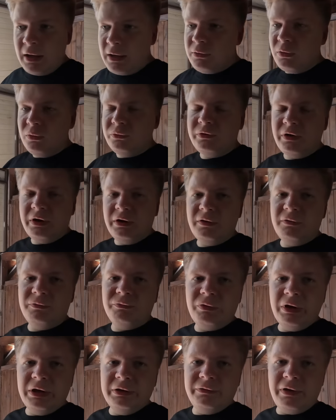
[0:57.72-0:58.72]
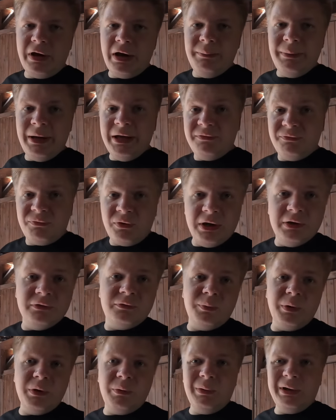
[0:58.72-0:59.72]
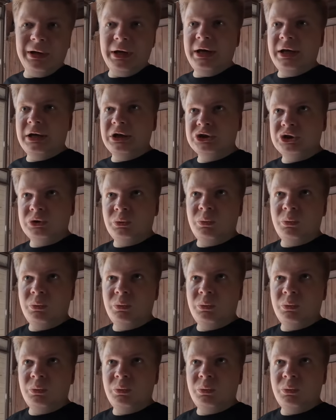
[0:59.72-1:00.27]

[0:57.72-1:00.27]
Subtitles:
And those are the friends that I made friends with when I had a